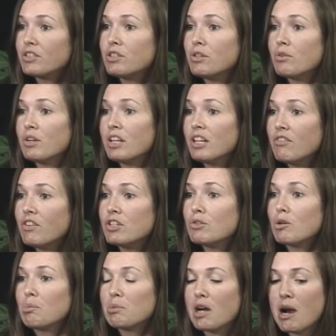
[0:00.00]
to an
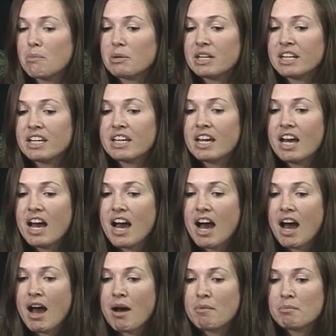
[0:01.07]
individual property
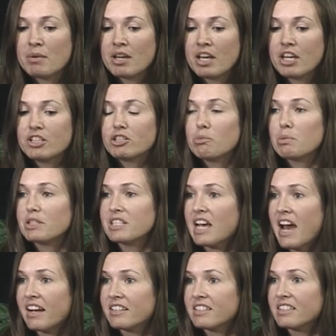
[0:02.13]
to
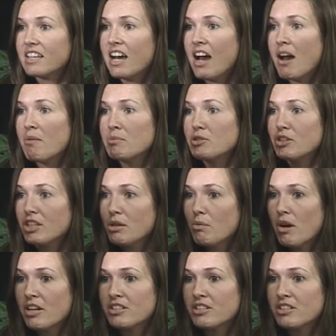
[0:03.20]
protect drinking water